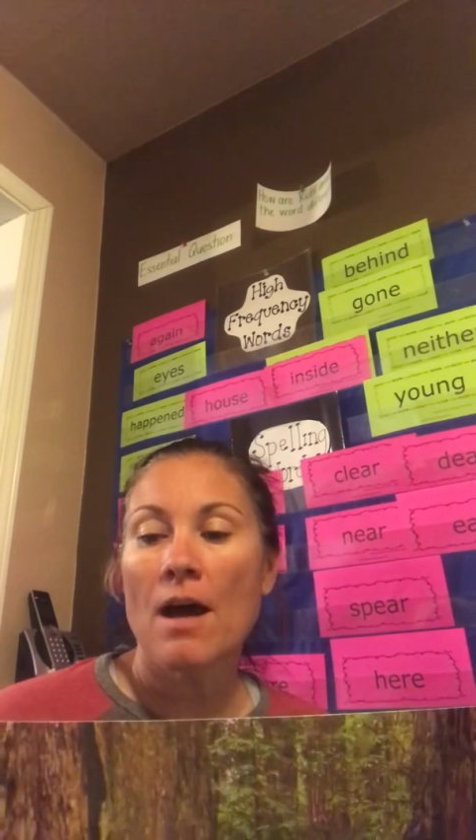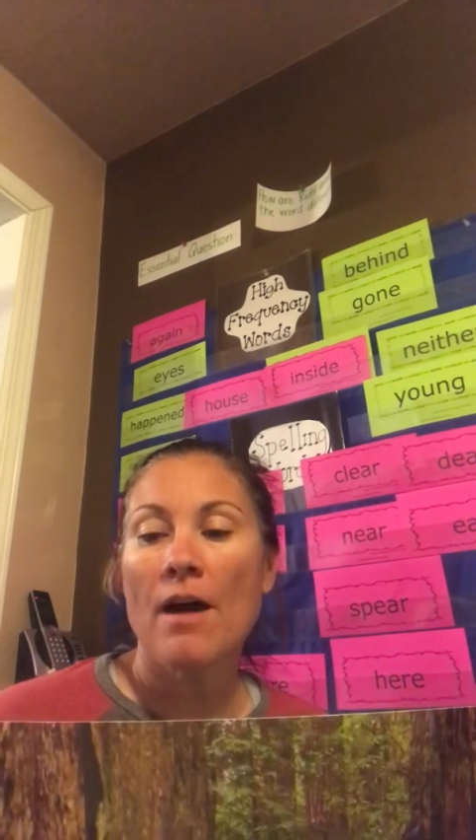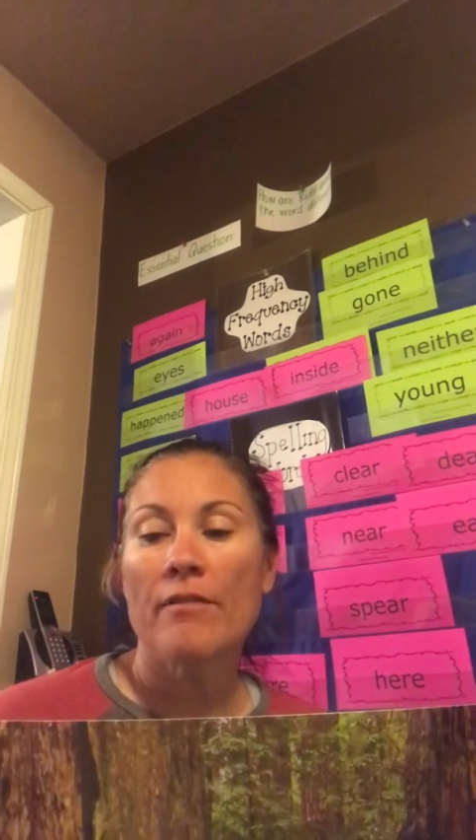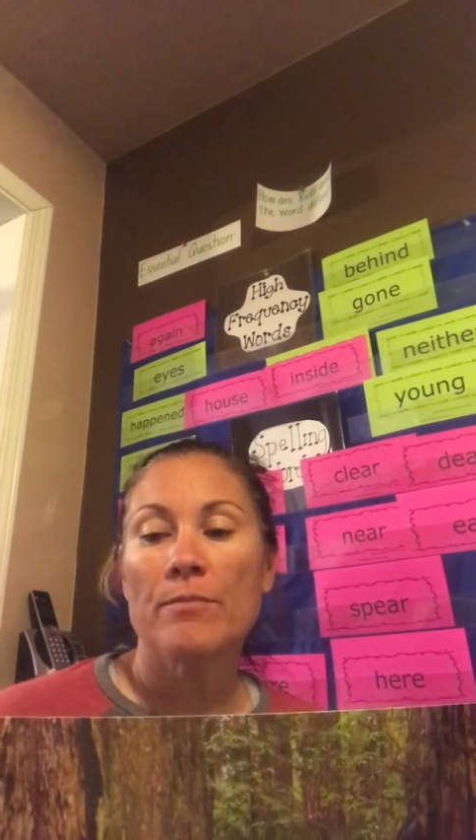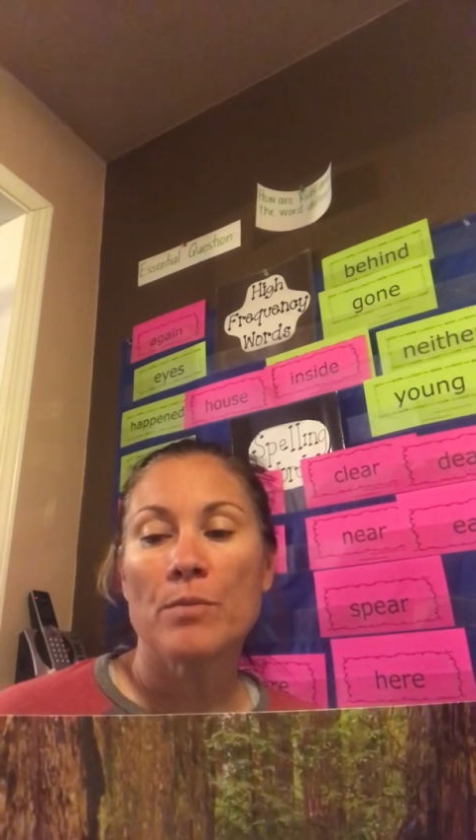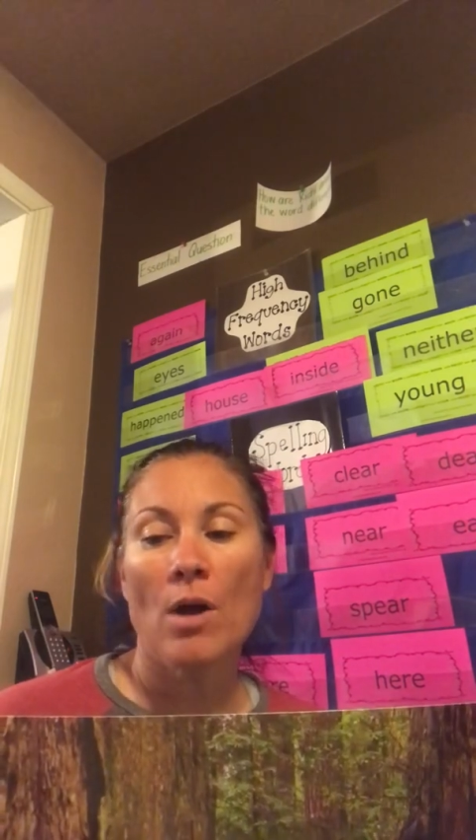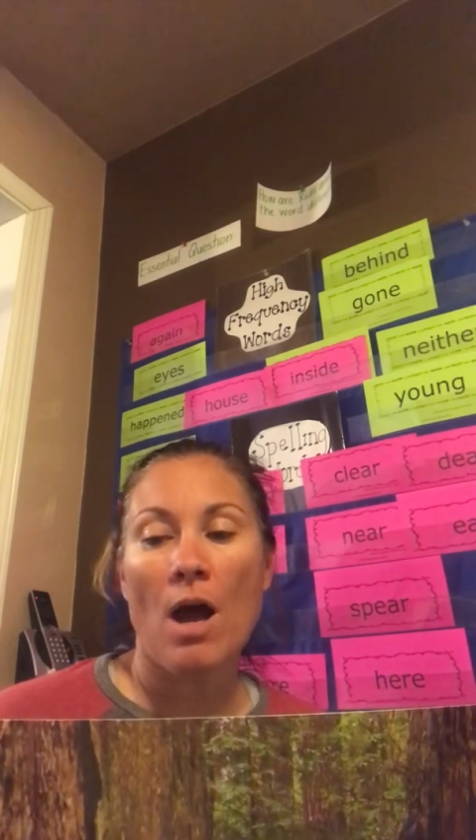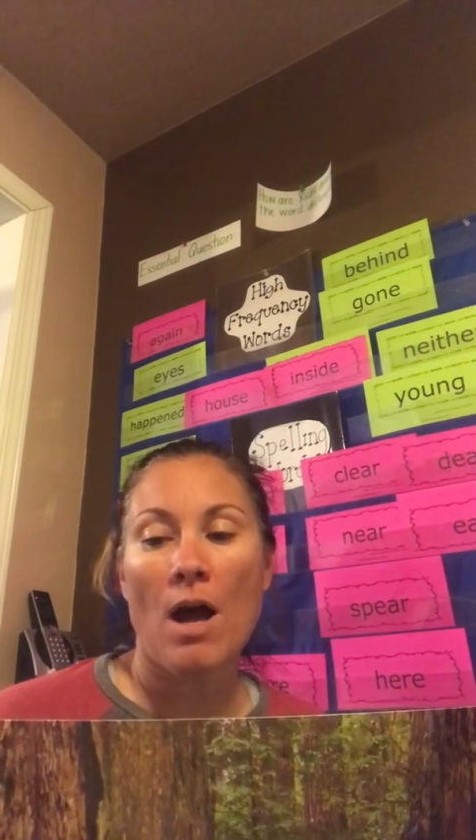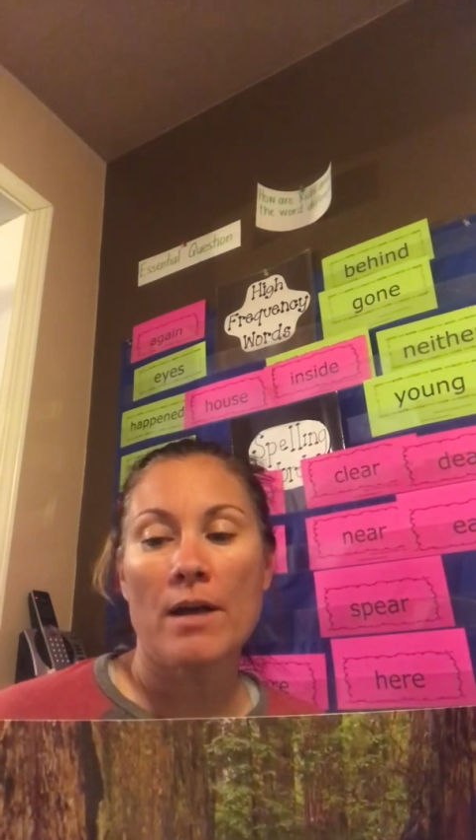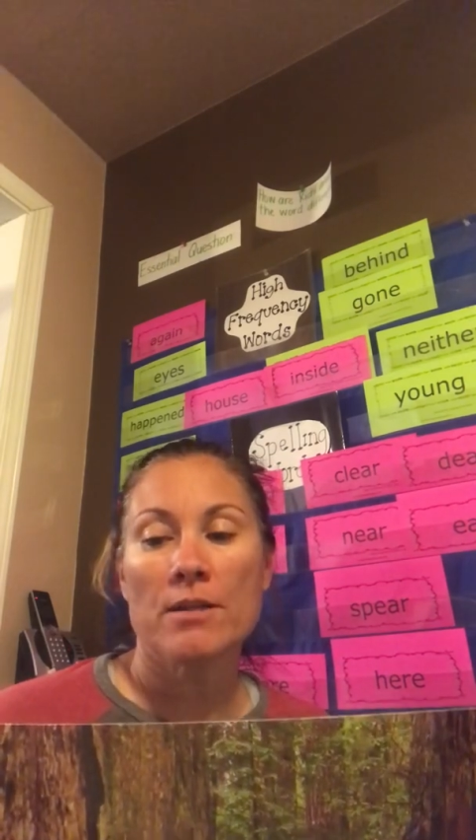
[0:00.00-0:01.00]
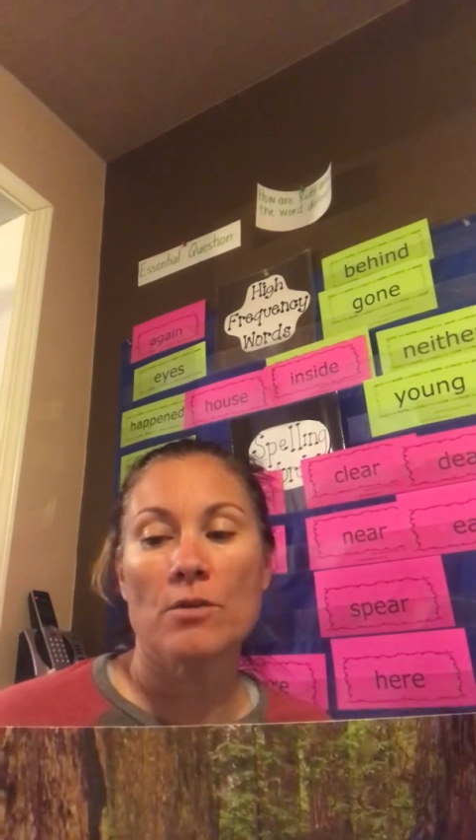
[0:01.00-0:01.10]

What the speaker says: of broad?